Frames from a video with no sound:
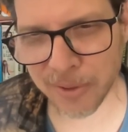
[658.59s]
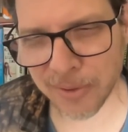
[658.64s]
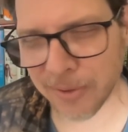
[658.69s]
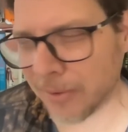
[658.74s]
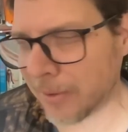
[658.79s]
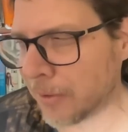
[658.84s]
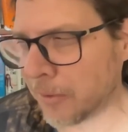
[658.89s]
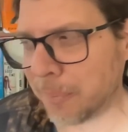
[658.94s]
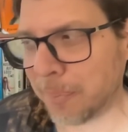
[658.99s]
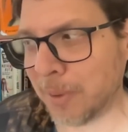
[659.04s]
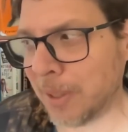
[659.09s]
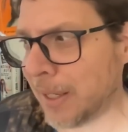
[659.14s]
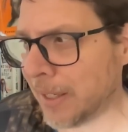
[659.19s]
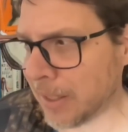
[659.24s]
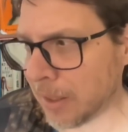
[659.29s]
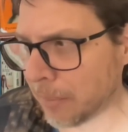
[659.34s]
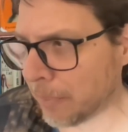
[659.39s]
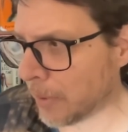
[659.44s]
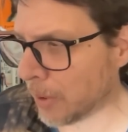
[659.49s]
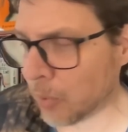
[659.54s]
There's
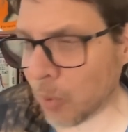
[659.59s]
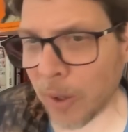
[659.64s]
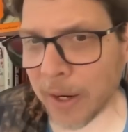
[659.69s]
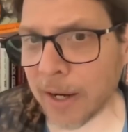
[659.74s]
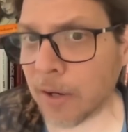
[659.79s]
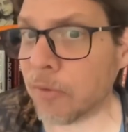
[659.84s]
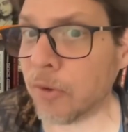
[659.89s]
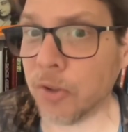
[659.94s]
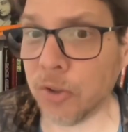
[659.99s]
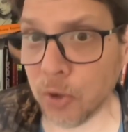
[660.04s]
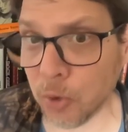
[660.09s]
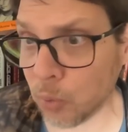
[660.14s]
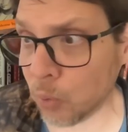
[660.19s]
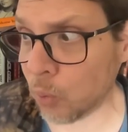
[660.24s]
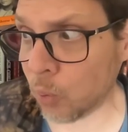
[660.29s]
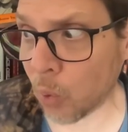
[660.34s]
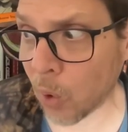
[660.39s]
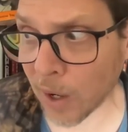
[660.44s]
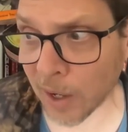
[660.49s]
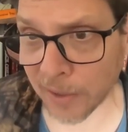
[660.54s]
plenty of people, whatever you
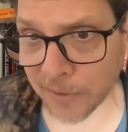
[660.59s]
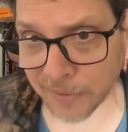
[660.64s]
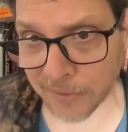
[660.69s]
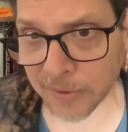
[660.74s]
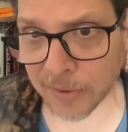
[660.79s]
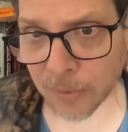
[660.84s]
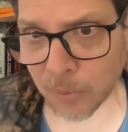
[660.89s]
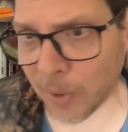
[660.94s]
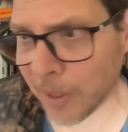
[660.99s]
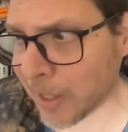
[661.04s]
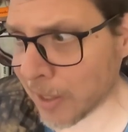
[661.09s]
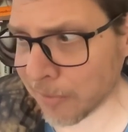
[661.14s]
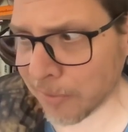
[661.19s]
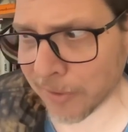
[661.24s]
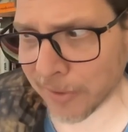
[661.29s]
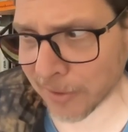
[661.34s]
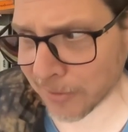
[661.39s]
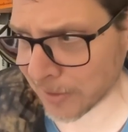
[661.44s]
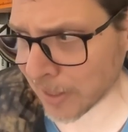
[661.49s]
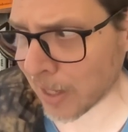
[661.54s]
want, whatever
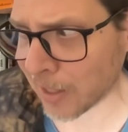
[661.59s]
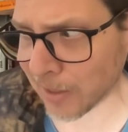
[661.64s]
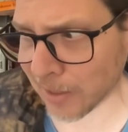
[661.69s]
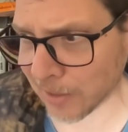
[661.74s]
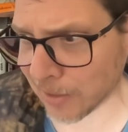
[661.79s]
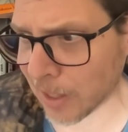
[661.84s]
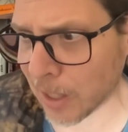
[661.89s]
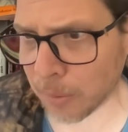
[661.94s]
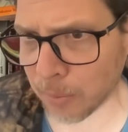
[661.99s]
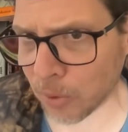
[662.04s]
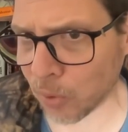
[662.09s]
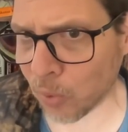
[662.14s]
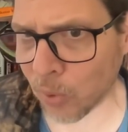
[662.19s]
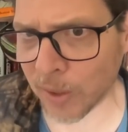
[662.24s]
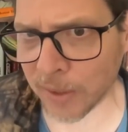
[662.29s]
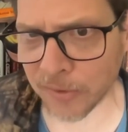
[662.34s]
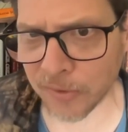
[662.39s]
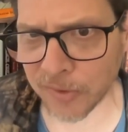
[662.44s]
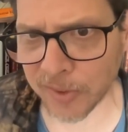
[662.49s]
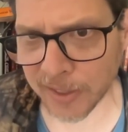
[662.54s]
the Dalai Lama
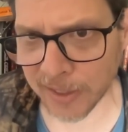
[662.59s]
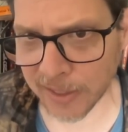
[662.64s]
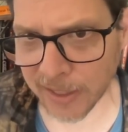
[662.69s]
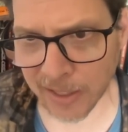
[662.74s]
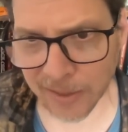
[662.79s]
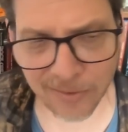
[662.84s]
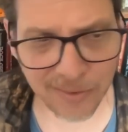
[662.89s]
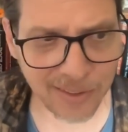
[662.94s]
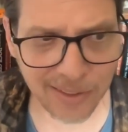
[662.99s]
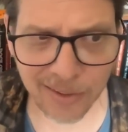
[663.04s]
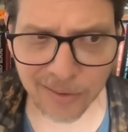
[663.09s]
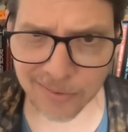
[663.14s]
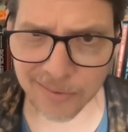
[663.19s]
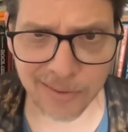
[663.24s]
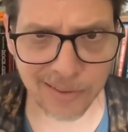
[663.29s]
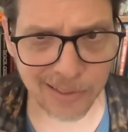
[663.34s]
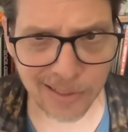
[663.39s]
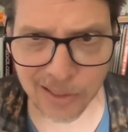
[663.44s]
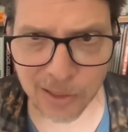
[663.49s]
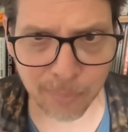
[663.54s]
wants, he gets. He
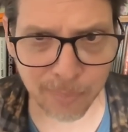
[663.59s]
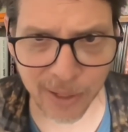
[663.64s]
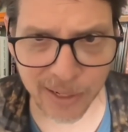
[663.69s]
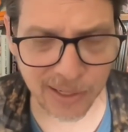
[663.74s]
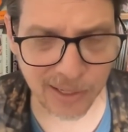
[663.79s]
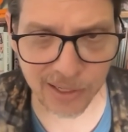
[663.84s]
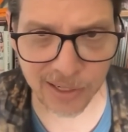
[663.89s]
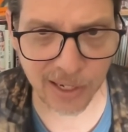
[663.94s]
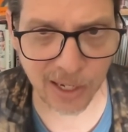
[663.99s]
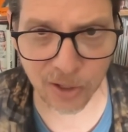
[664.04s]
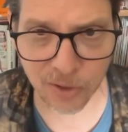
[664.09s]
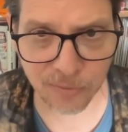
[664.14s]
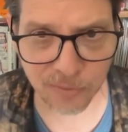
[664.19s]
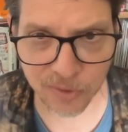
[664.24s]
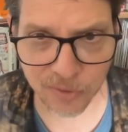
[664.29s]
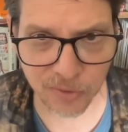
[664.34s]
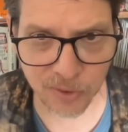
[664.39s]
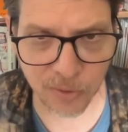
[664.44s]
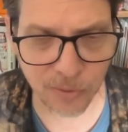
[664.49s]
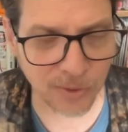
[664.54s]
doesn't need a bank account of
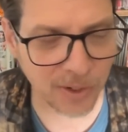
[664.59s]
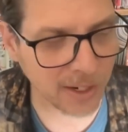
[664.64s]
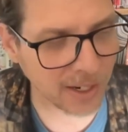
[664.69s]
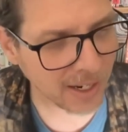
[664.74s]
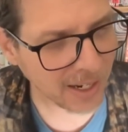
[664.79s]
his own.